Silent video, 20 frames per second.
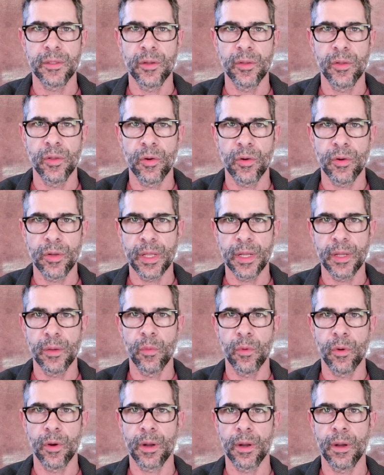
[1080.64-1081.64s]
chlorinated
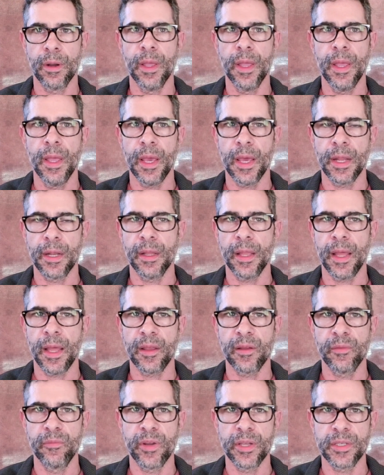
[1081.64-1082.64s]
water, and the lack
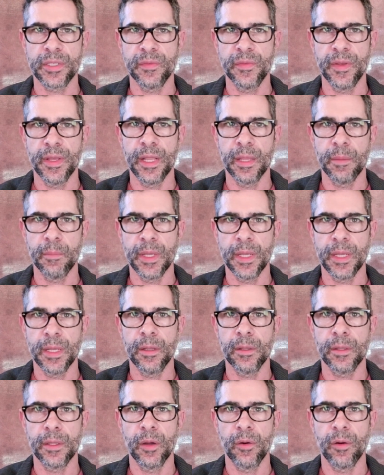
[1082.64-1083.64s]
of breastfeeding mean
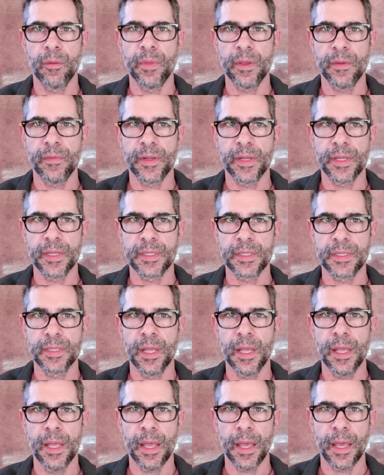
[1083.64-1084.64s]
lower Bifidus
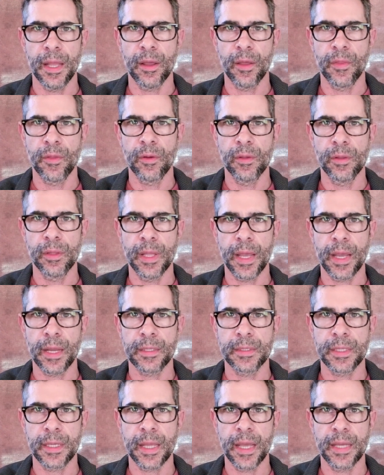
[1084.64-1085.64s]
and other
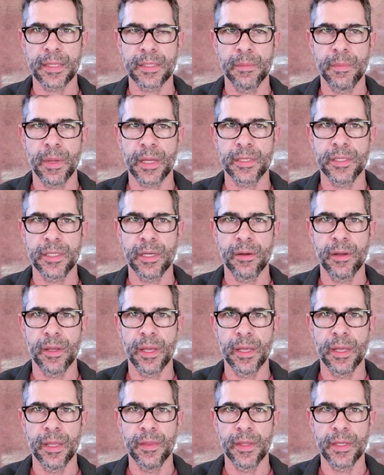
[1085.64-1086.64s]
lactic acid
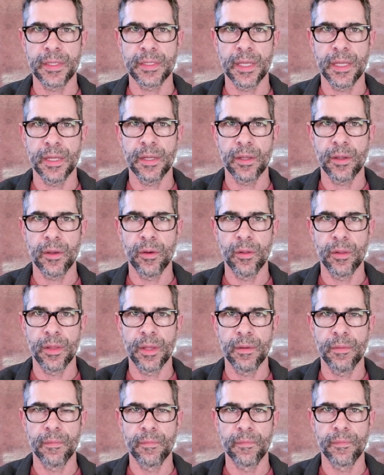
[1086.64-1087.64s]
bacteria in the ascending
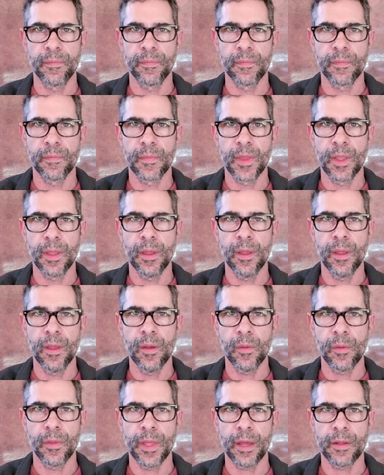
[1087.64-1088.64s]
colon.
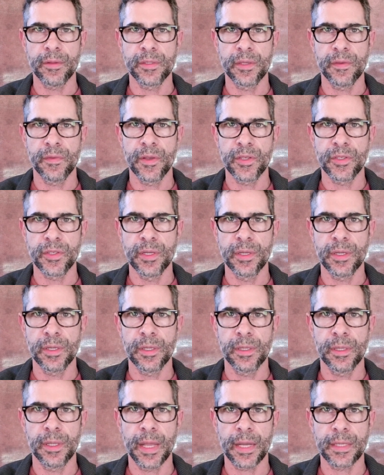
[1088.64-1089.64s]
Without sufficient
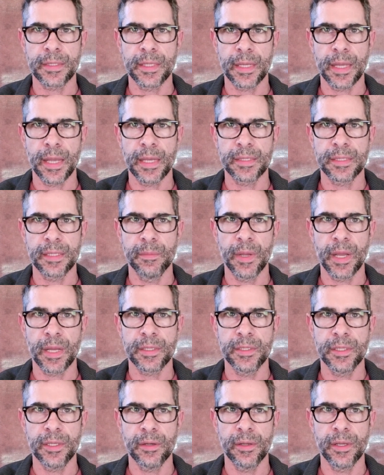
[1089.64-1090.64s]
lactic acid
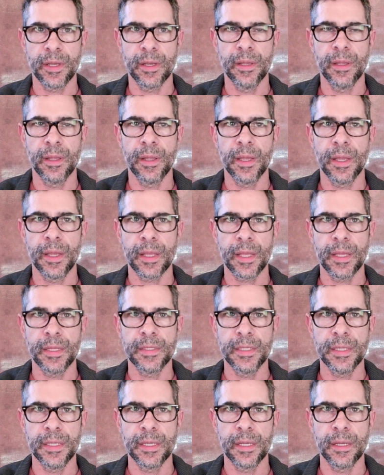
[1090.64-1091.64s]
bacteria,
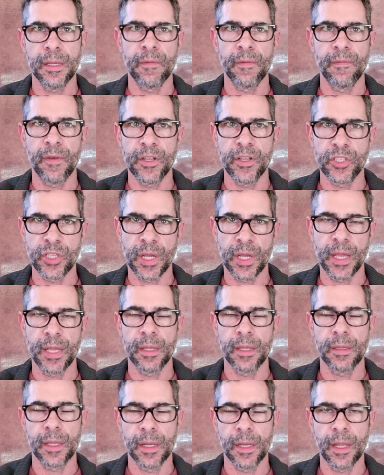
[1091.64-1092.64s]
Candida, fungi,
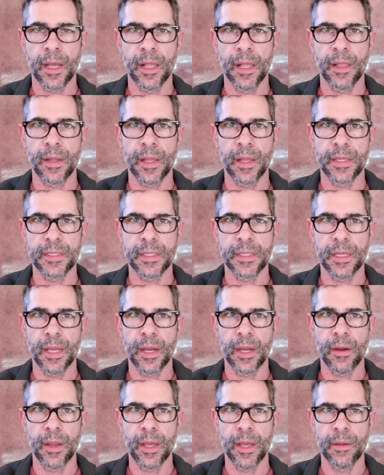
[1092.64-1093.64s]
can colonize the
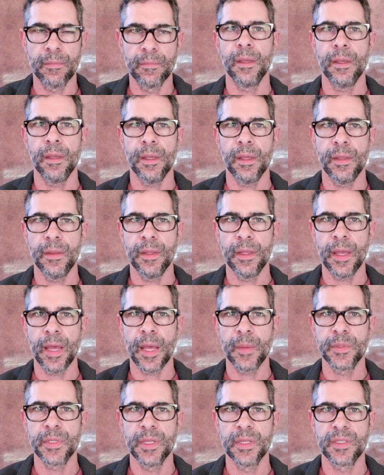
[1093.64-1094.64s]
area. In the
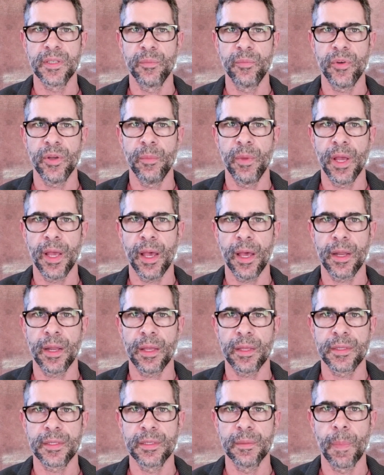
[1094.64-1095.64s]
absence of
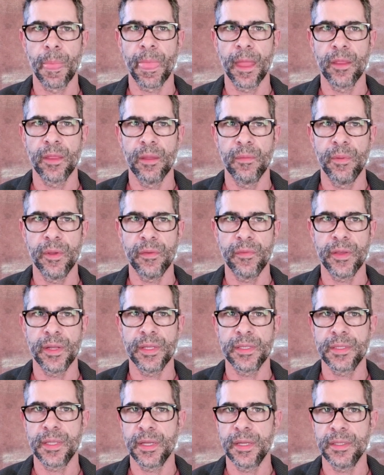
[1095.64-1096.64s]
prebiotics, the
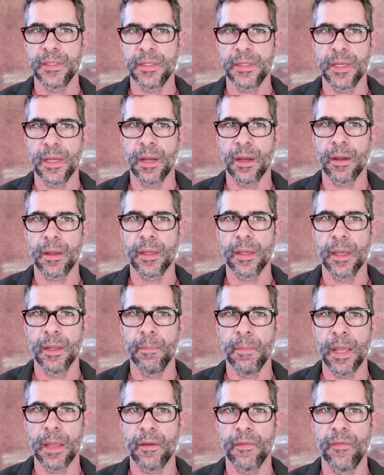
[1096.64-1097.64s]
Bifidus that is there can
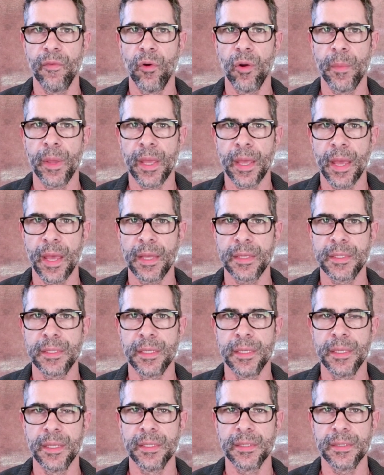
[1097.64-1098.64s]
make formic
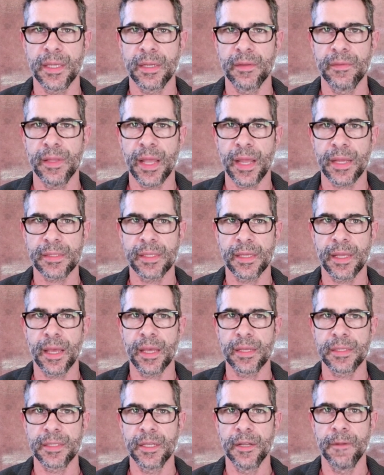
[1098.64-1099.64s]
acid instead of lactic
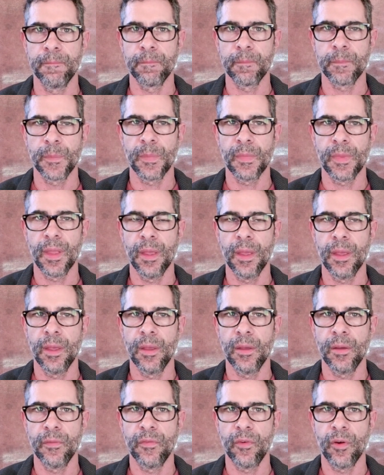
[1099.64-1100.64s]
acid.
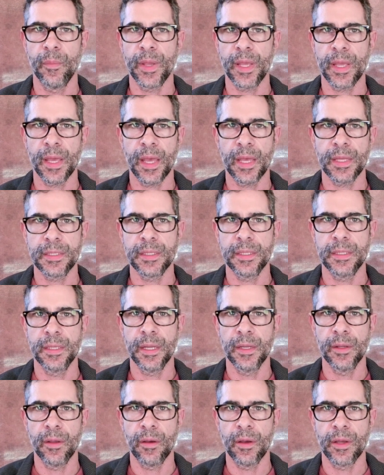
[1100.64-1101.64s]
Formic acid
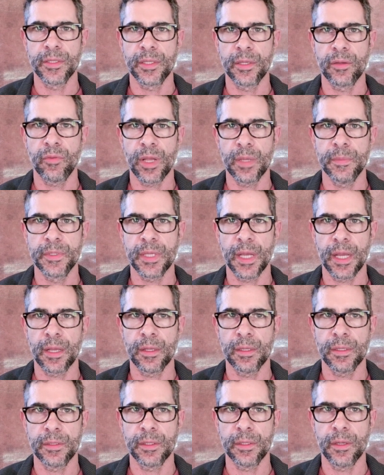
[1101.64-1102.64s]
can cause the Krebs
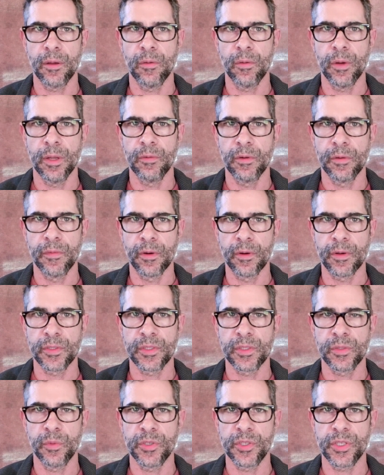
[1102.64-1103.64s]
cycle to go in
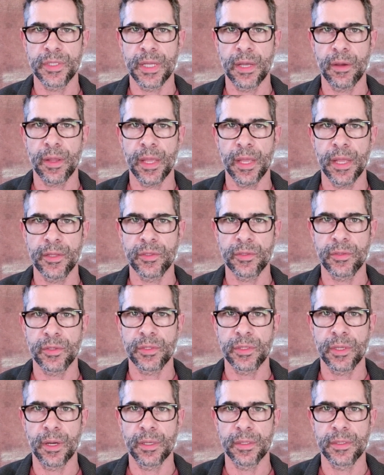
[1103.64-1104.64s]
reverse, which is how cancer
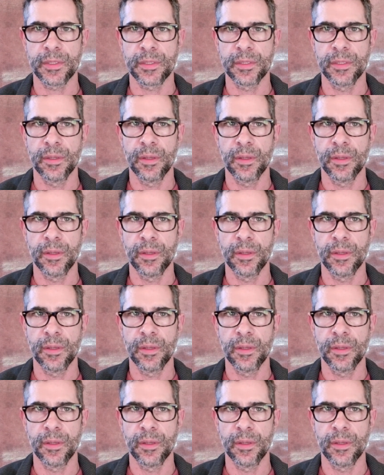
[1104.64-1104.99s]
starts.